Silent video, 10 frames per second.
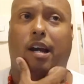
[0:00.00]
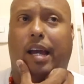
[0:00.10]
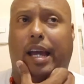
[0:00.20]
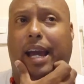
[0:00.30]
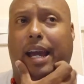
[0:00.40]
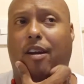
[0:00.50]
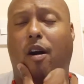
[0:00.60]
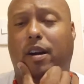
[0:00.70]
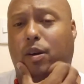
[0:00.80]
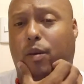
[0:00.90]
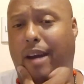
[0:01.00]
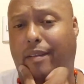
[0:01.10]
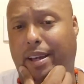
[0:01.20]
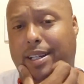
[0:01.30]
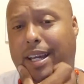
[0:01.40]
And Harden don't
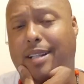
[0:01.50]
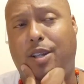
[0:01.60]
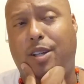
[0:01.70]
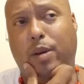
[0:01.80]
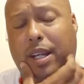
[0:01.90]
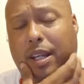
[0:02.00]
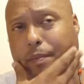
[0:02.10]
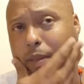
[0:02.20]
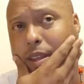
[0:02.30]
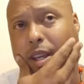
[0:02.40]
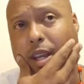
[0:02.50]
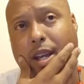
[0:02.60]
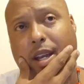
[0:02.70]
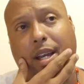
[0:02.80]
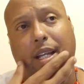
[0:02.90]
have that. D'Antoni,
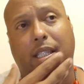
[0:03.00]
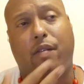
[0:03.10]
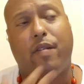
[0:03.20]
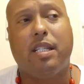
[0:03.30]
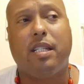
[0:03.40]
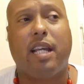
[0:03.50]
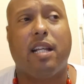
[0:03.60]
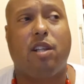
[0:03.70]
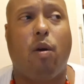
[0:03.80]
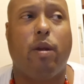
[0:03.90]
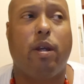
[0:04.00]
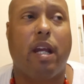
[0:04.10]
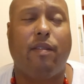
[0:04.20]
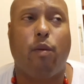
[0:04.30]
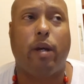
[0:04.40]
the reason D'Antoni will
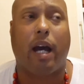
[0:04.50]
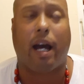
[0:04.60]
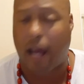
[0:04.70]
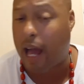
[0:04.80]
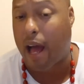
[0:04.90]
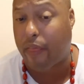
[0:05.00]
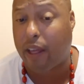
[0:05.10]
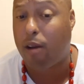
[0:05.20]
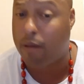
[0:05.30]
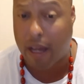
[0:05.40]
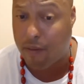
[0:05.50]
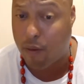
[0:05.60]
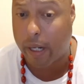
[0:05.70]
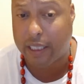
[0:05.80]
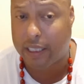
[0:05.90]
never win, I think he'll never
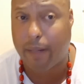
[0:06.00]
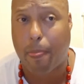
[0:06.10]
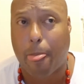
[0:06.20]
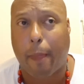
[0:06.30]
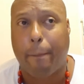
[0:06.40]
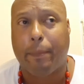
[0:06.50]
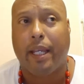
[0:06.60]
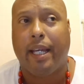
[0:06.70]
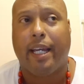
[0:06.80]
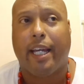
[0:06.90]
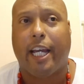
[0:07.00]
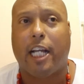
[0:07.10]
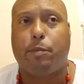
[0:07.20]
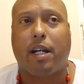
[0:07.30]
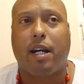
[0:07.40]
win a chip, is
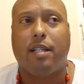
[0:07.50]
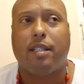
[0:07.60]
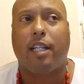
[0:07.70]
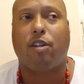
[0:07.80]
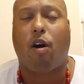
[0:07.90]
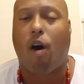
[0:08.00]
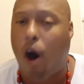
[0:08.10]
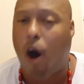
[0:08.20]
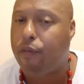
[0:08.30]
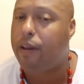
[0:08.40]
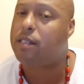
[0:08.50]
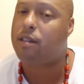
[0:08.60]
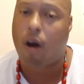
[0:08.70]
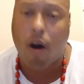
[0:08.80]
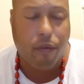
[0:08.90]
because it's offense.
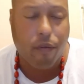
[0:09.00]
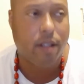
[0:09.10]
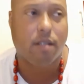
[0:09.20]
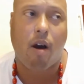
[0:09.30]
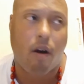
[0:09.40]
Offense